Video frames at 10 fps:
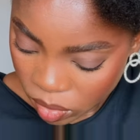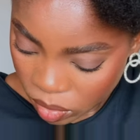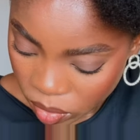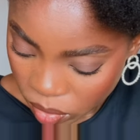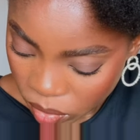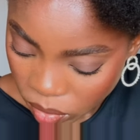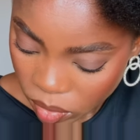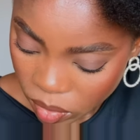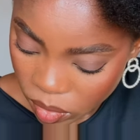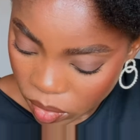
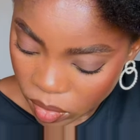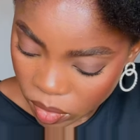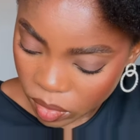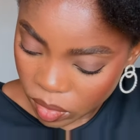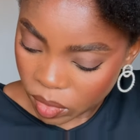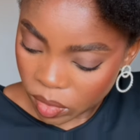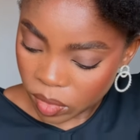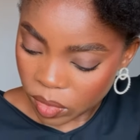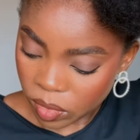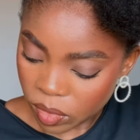
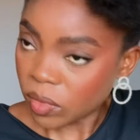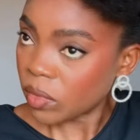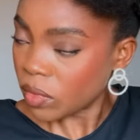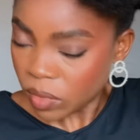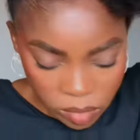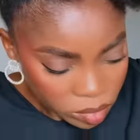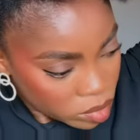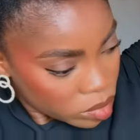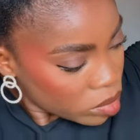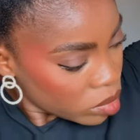
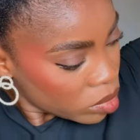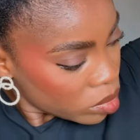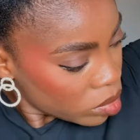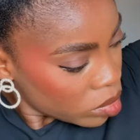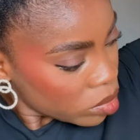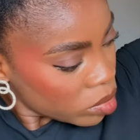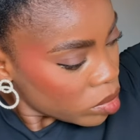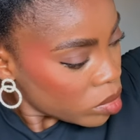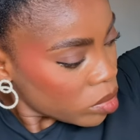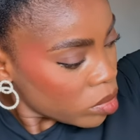
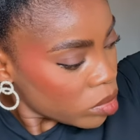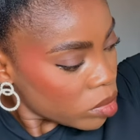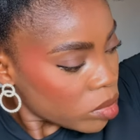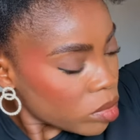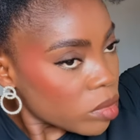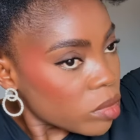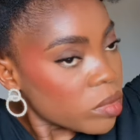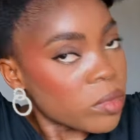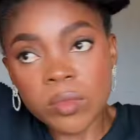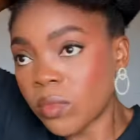
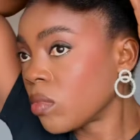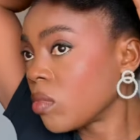[no speech]